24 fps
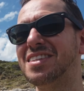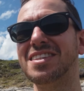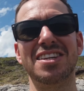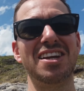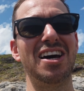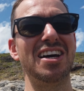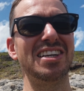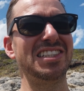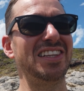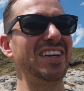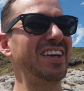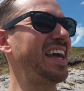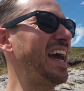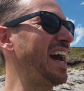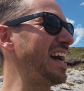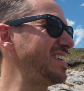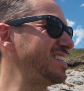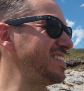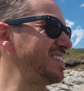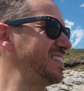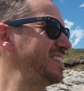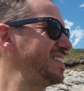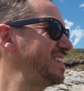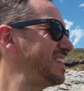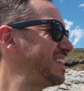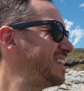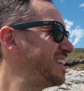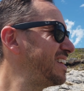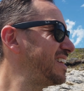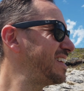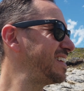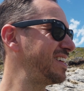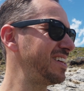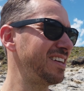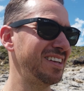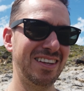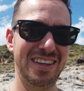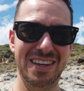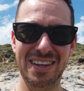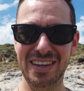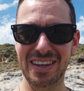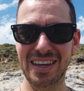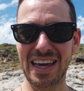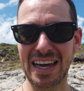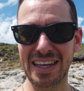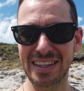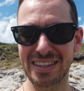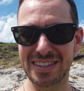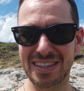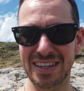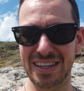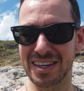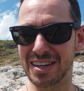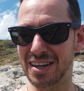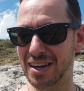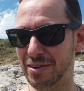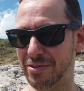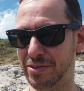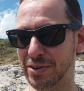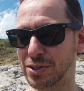it is a nice location. Kate's in uh,